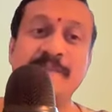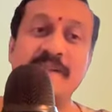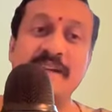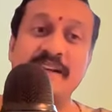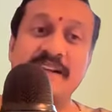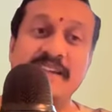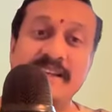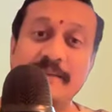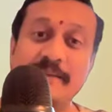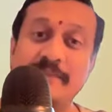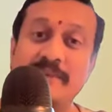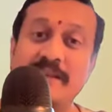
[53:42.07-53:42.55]

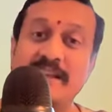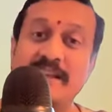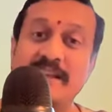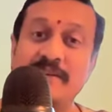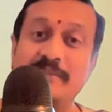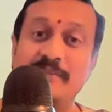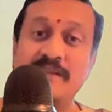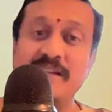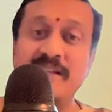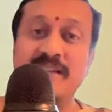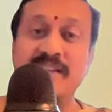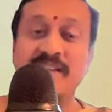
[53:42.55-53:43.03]
The deep
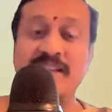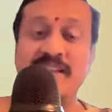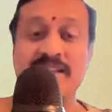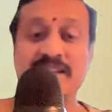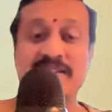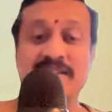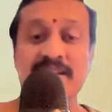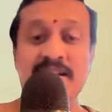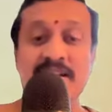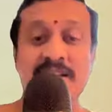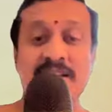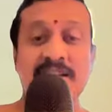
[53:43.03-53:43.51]
lying meaning
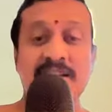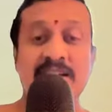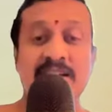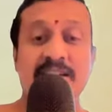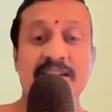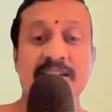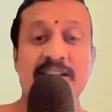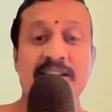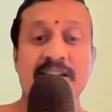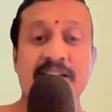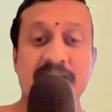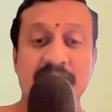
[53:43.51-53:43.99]
is
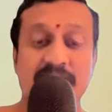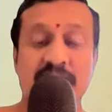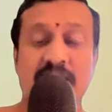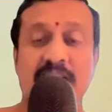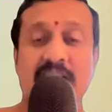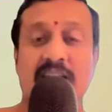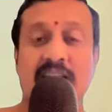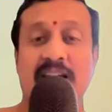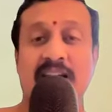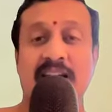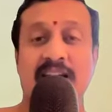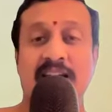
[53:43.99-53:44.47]

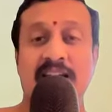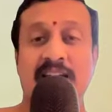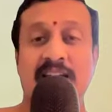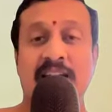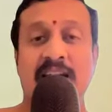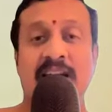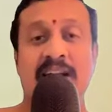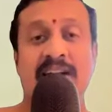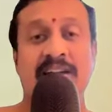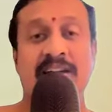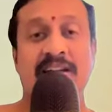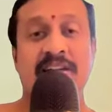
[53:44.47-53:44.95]
Griha
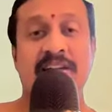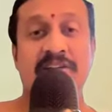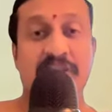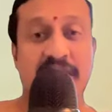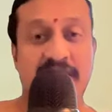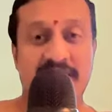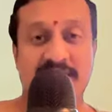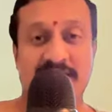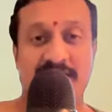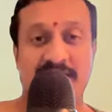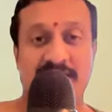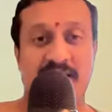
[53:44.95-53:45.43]
and
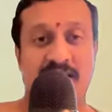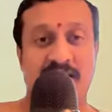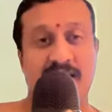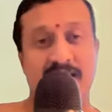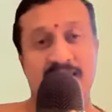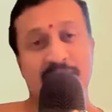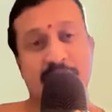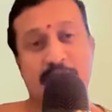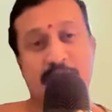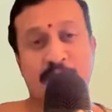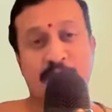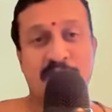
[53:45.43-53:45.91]
Kshetra
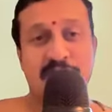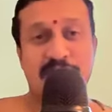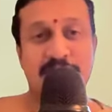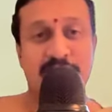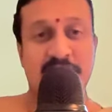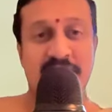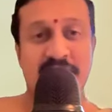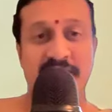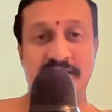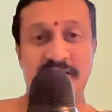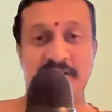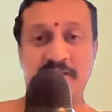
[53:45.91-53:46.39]
are two
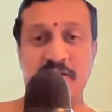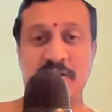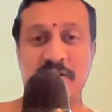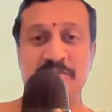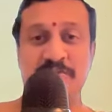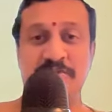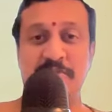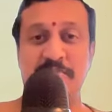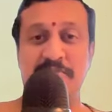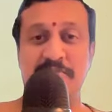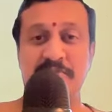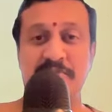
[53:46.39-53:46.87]
different
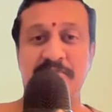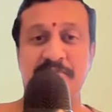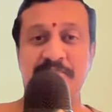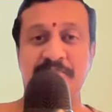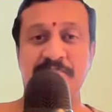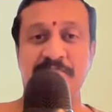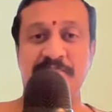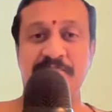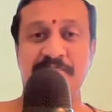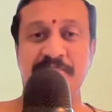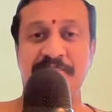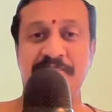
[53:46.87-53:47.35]
concepts.